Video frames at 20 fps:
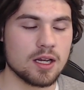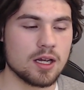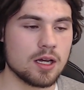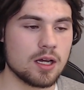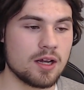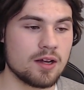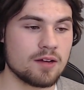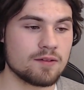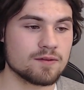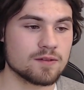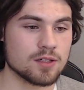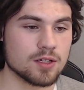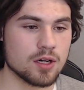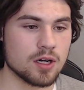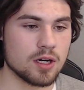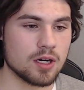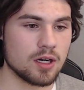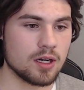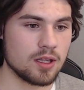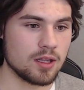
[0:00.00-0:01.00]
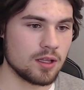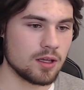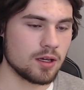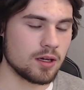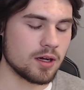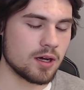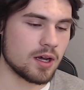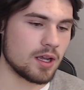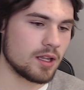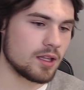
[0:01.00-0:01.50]
after
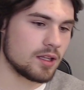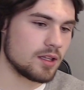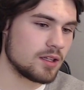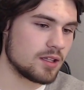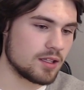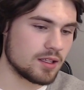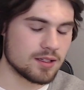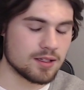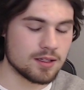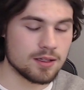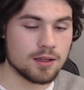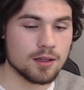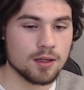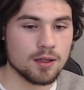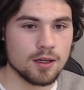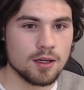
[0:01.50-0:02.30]
the